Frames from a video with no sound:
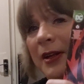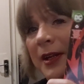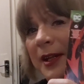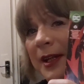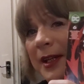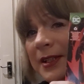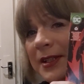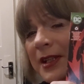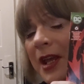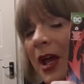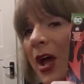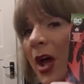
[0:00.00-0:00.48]
in
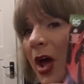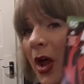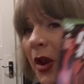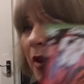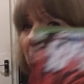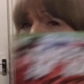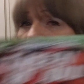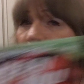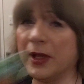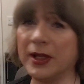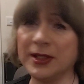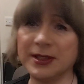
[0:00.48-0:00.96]
this.
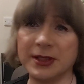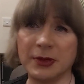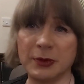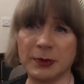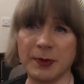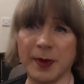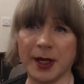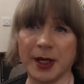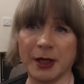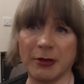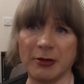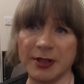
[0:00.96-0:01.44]
Not because it was
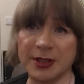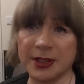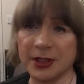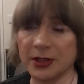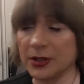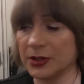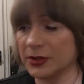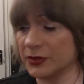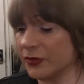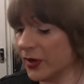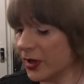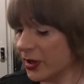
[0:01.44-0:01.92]
badly written,
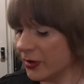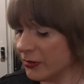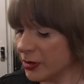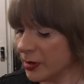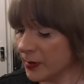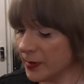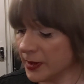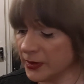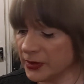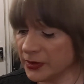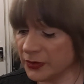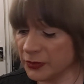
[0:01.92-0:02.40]
because far
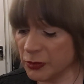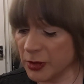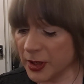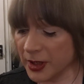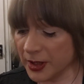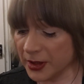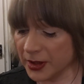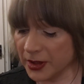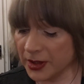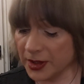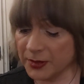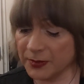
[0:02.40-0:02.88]
from it, it was
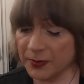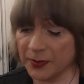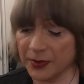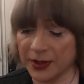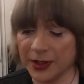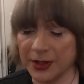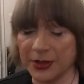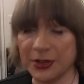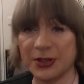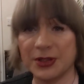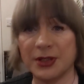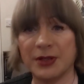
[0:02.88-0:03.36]
really good,
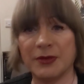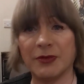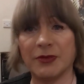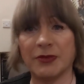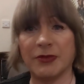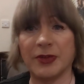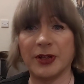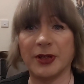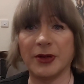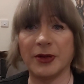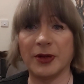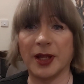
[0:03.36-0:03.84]
but it just didn't
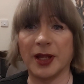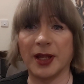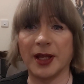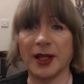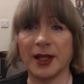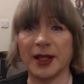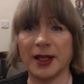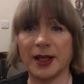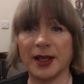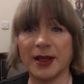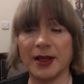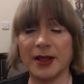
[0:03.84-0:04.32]
feel
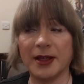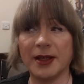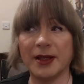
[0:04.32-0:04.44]
like